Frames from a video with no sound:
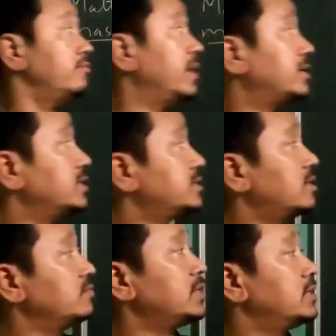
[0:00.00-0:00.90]
matter is
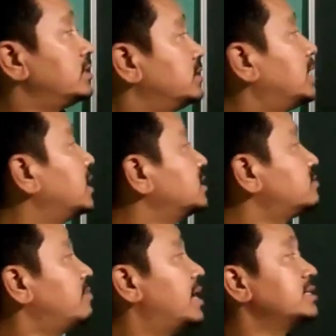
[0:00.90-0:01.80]
something that
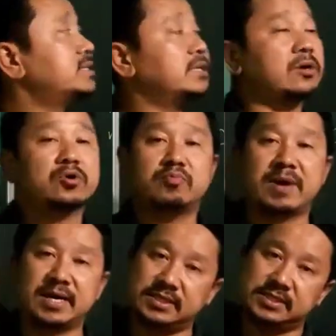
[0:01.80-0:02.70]
has mass and
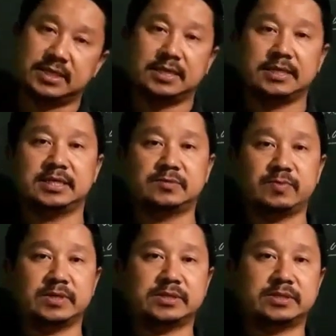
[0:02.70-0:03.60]
occupies
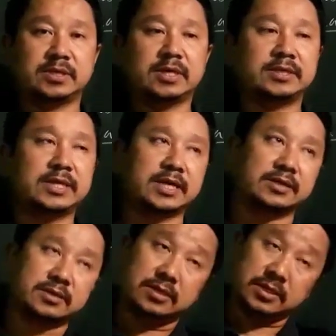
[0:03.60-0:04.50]
space. There
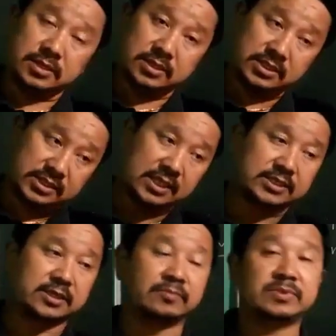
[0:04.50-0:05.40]
are still
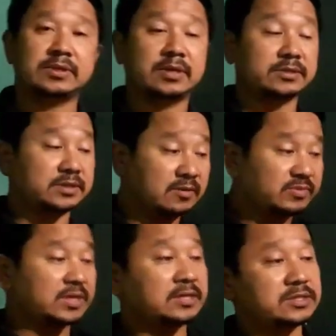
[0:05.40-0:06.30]
some
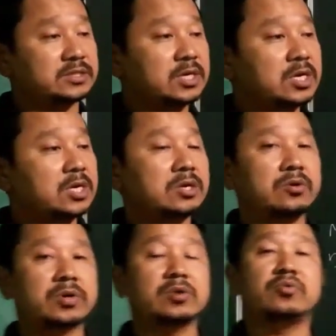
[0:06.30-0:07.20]
things,
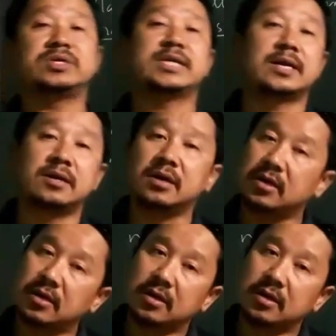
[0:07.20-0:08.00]
okay, which are not